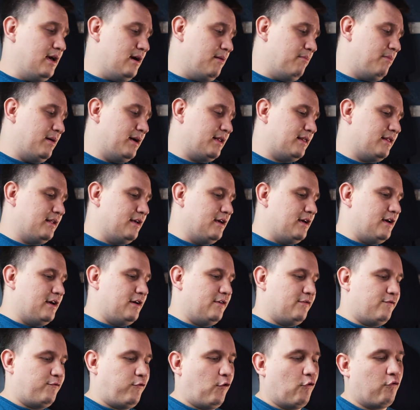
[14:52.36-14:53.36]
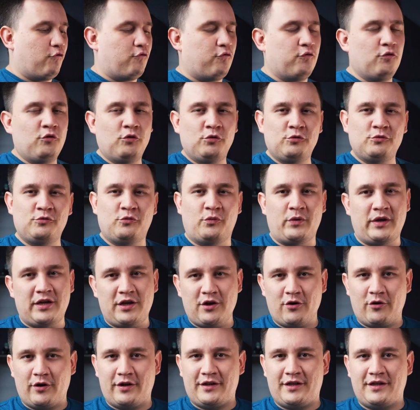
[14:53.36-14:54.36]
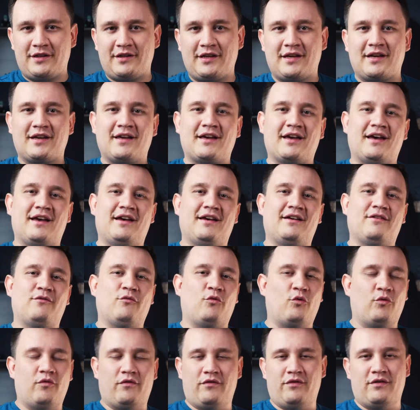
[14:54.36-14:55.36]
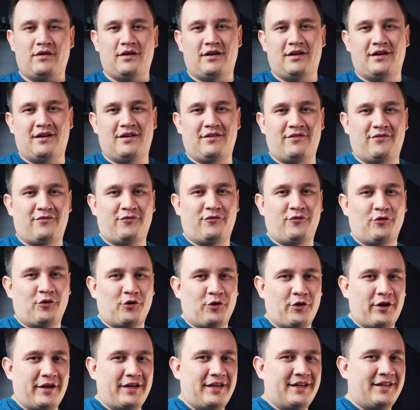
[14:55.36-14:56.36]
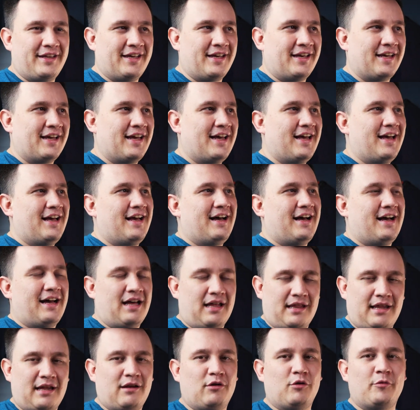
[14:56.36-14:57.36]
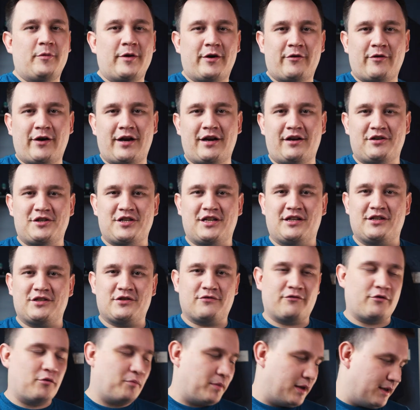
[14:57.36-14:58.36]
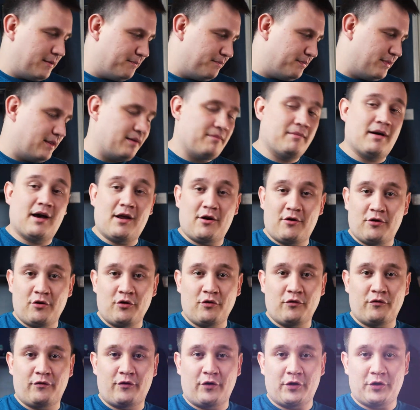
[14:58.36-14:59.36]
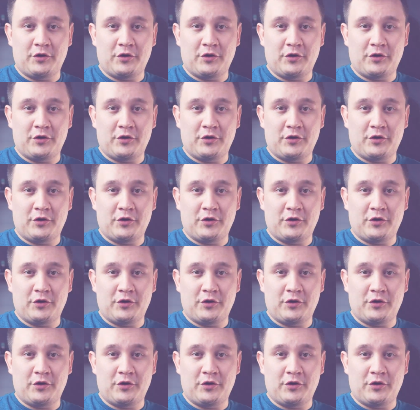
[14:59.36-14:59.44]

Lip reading: But for full video editing and photo editing, that will be quite a challenge for me, but I don't know for